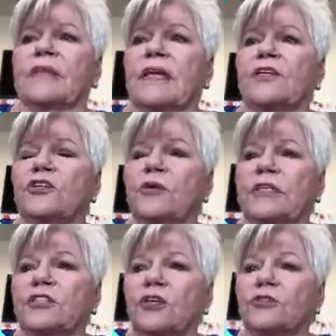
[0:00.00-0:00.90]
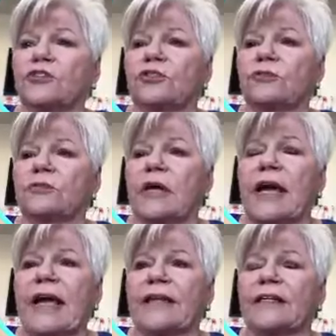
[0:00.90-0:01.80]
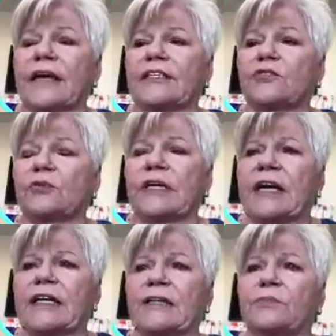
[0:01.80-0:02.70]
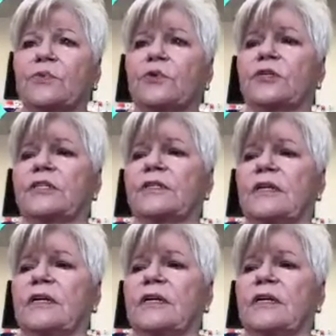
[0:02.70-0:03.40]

you know, I told you, last week I had put